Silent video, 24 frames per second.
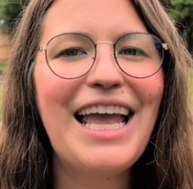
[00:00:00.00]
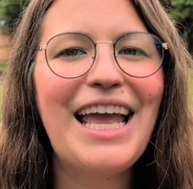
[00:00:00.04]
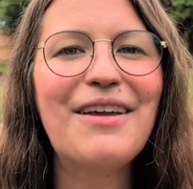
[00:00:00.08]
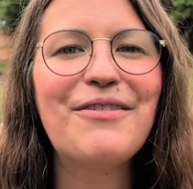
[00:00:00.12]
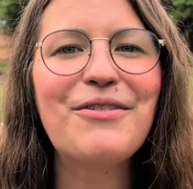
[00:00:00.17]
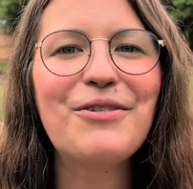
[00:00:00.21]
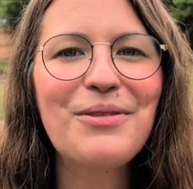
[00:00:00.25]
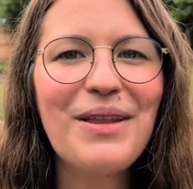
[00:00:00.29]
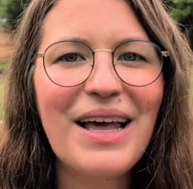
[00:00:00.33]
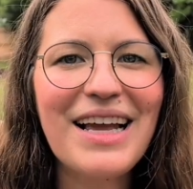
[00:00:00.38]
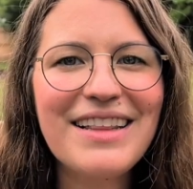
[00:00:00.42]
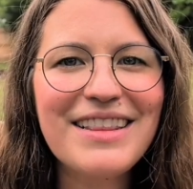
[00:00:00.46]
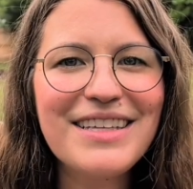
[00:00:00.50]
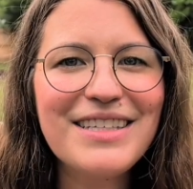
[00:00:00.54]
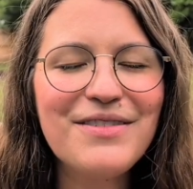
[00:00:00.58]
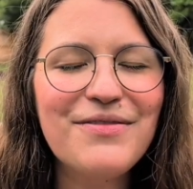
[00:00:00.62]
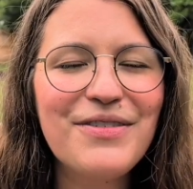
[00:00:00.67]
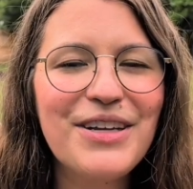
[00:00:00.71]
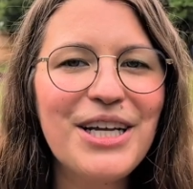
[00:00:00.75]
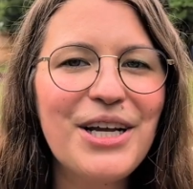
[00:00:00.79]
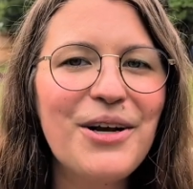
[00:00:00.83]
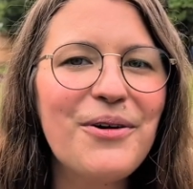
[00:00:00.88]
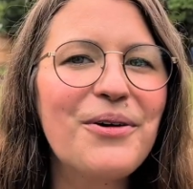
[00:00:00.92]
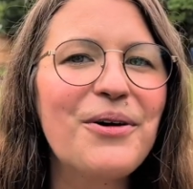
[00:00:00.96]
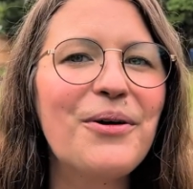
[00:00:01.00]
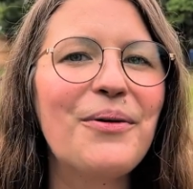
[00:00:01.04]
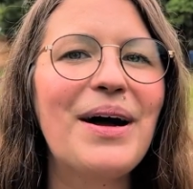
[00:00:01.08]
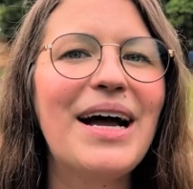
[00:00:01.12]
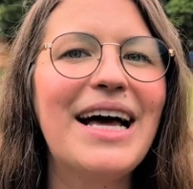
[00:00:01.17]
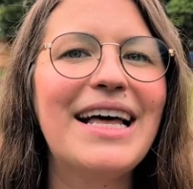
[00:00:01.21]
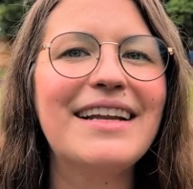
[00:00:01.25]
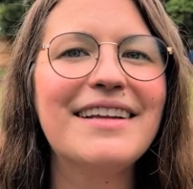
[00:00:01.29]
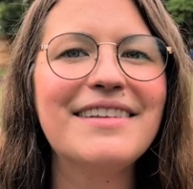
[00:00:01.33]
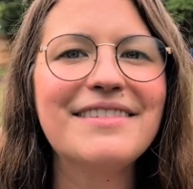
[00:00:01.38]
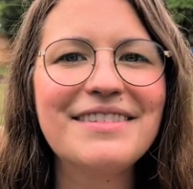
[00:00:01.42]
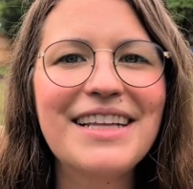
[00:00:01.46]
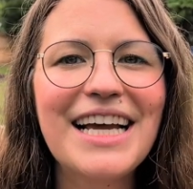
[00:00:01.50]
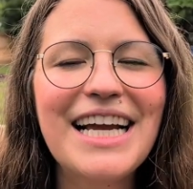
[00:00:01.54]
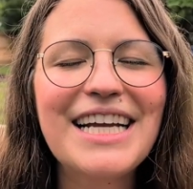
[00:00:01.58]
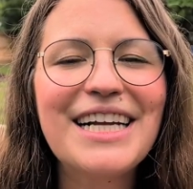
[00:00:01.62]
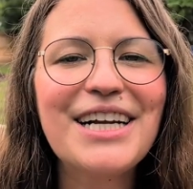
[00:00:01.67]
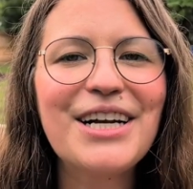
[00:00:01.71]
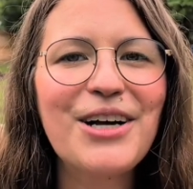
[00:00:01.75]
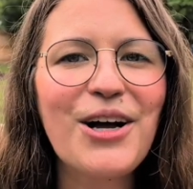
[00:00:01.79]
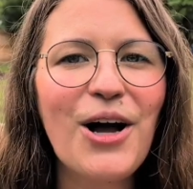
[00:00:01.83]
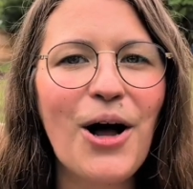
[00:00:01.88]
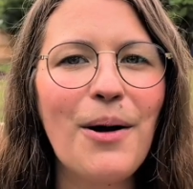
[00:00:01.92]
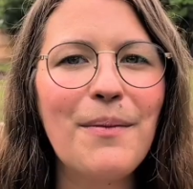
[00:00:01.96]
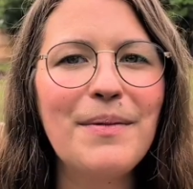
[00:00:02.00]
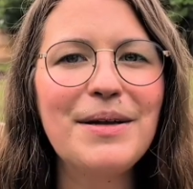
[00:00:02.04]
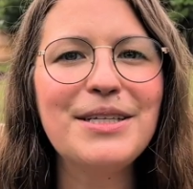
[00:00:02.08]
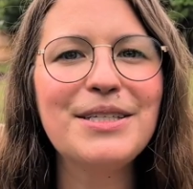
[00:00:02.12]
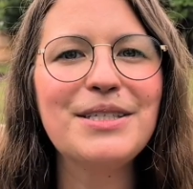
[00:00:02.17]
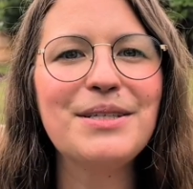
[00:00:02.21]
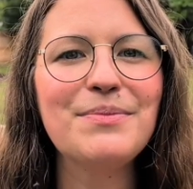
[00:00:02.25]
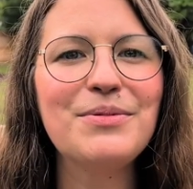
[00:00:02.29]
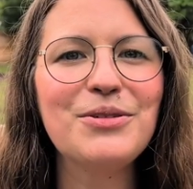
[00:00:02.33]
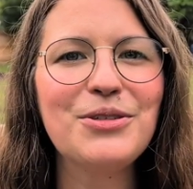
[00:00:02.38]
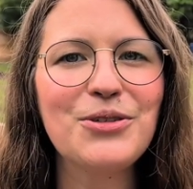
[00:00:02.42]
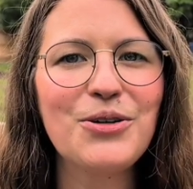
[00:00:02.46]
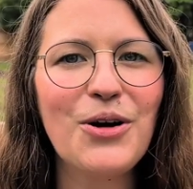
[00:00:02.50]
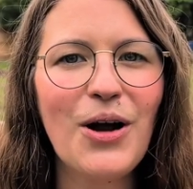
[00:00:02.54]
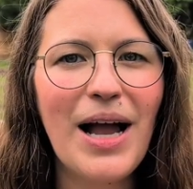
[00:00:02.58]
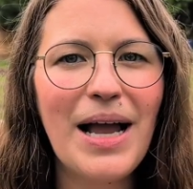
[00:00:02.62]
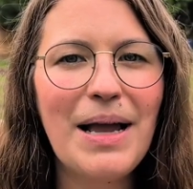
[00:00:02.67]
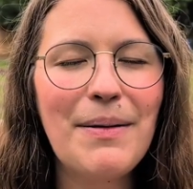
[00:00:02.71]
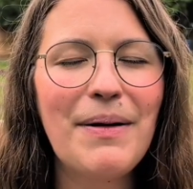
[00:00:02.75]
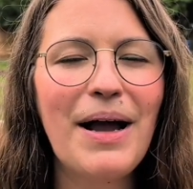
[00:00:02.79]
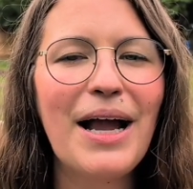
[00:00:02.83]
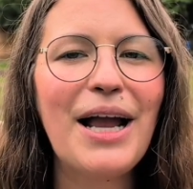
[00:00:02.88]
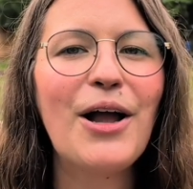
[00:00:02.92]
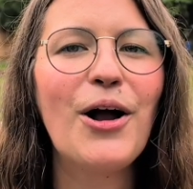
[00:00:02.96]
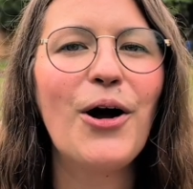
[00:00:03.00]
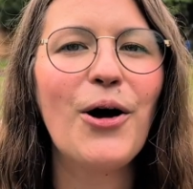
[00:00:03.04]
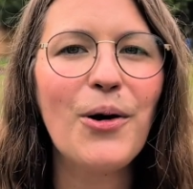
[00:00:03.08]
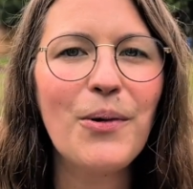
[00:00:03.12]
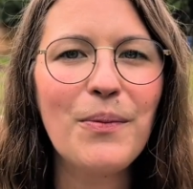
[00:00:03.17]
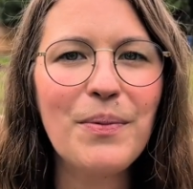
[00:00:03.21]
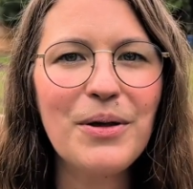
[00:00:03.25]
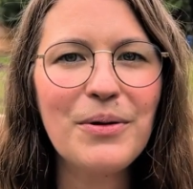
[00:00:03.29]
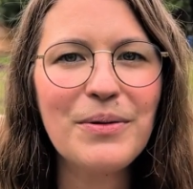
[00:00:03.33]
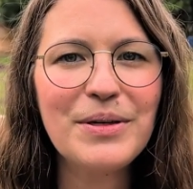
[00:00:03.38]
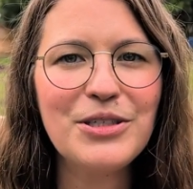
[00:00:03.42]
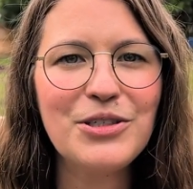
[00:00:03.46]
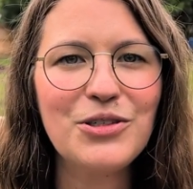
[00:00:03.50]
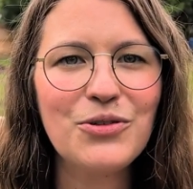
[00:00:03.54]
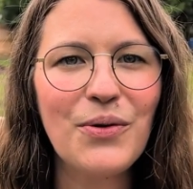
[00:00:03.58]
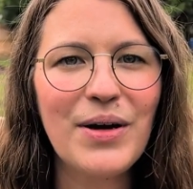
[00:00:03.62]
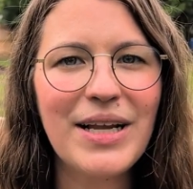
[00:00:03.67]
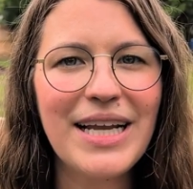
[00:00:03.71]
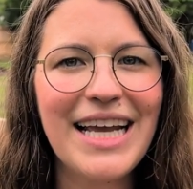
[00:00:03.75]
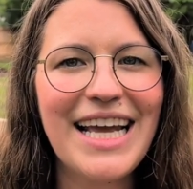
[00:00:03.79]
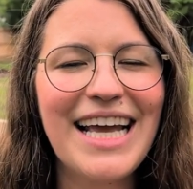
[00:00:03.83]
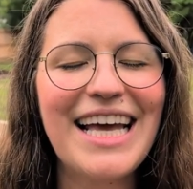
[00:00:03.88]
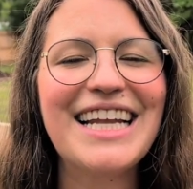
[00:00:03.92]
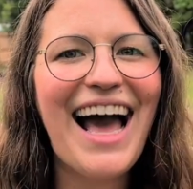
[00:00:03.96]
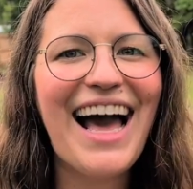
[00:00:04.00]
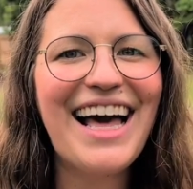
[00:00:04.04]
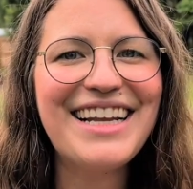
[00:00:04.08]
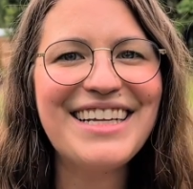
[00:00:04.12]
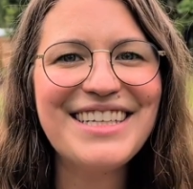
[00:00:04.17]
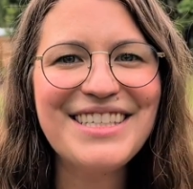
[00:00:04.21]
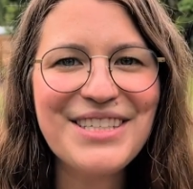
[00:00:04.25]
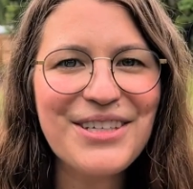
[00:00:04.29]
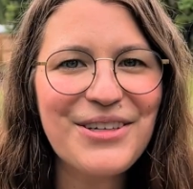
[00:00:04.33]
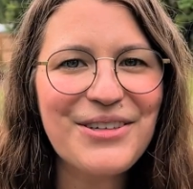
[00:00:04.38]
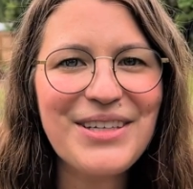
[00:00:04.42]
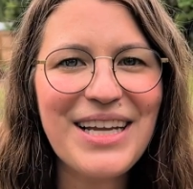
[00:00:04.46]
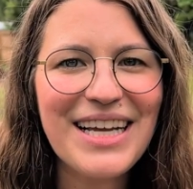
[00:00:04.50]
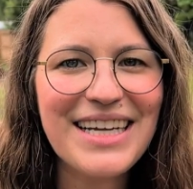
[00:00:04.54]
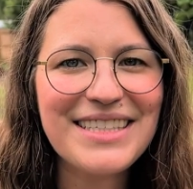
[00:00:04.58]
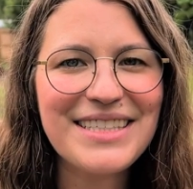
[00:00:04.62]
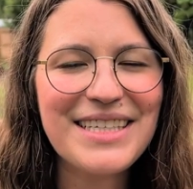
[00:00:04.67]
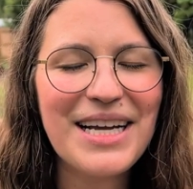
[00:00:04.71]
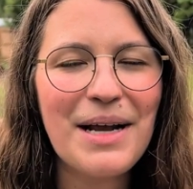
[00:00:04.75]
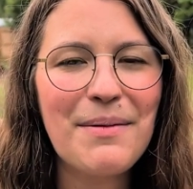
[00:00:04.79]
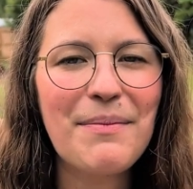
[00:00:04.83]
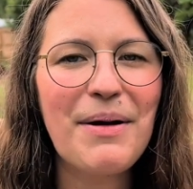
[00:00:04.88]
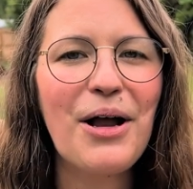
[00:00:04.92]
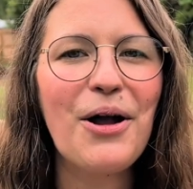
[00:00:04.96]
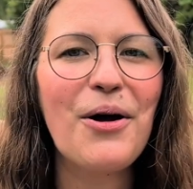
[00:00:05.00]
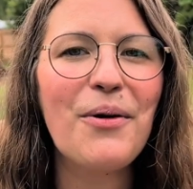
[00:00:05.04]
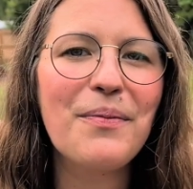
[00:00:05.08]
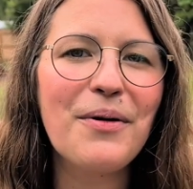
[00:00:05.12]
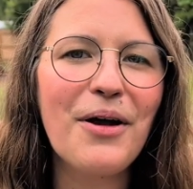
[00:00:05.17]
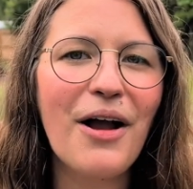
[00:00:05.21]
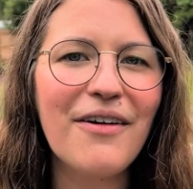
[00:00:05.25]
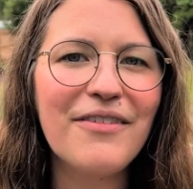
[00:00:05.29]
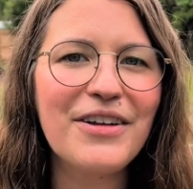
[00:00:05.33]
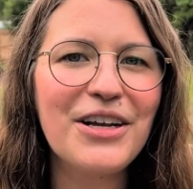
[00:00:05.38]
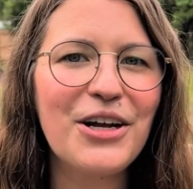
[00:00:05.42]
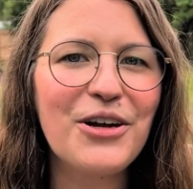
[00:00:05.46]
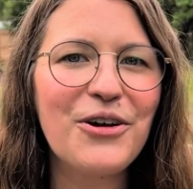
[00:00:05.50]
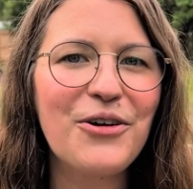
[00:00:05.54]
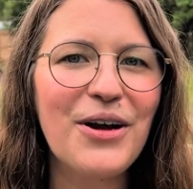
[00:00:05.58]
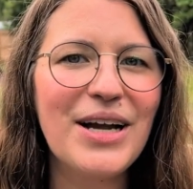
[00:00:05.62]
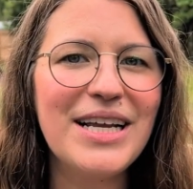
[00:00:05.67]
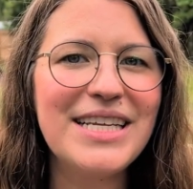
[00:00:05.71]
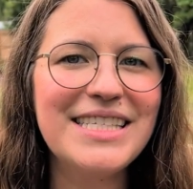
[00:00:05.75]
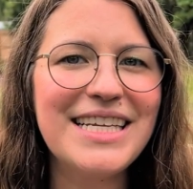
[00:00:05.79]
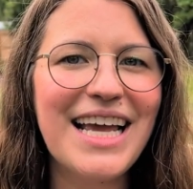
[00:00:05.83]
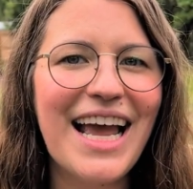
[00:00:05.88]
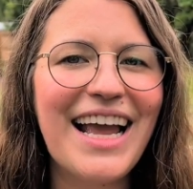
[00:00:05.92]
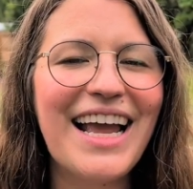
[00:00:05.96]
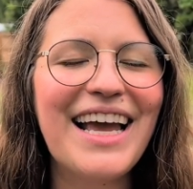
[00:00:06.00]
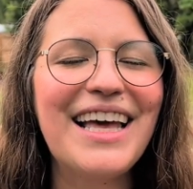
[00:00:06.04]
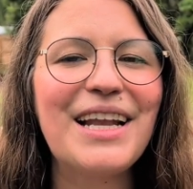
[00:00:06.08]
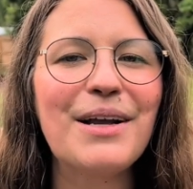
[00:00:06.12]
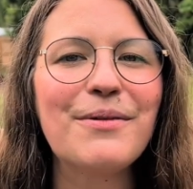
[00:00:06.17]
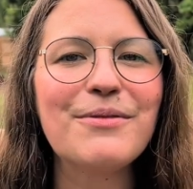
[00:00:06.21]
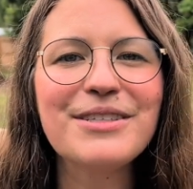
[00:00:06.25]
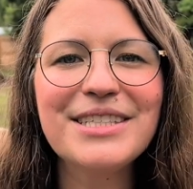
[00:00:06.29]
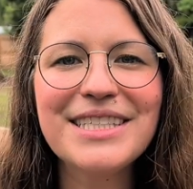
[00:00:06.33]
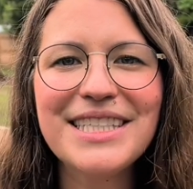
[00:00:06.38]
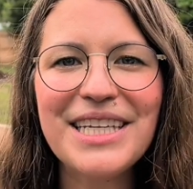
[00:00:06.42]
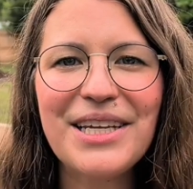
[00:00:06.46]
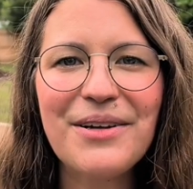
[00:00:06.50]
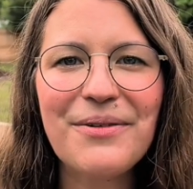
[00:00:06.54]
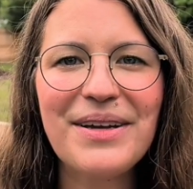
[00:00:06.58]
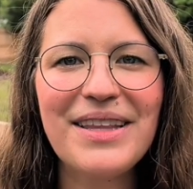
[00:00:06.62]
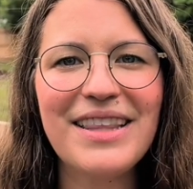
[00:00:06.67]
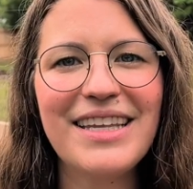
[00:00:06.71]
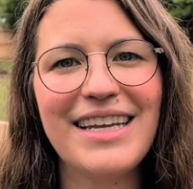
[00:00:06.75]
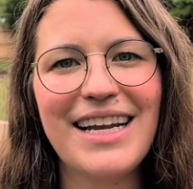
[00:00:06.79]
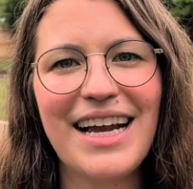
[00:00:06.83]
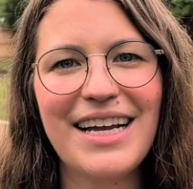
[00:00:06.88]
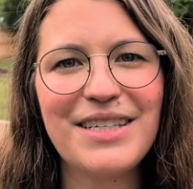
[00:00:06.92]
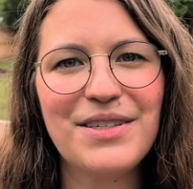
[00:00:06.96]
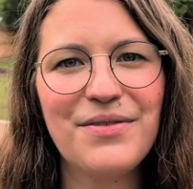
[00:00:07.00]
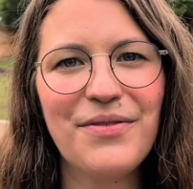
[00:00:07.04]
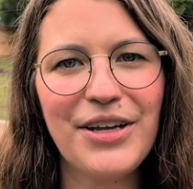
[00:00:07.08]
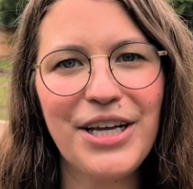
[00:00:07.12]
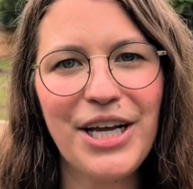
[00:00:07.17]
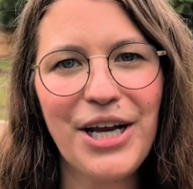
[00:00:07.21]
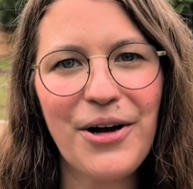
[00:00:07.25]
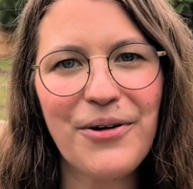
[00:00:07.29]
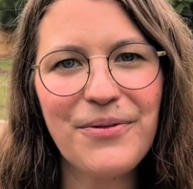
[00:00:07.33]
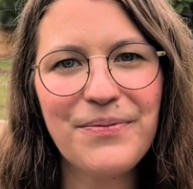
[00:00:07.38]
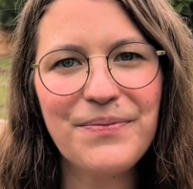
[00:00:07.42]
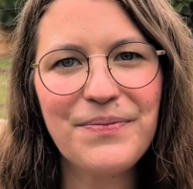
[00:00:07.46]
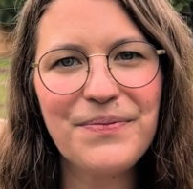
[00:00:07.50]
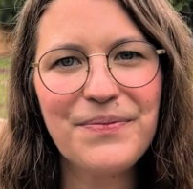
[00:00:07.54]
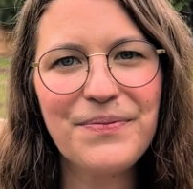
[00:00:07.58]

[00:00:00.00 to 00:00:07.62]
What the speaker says: If you like this video, go ahead and like, comment, subscribe. I hope you enjoyed it. And until next time, I hope you're having a great day and I will see you in the next video.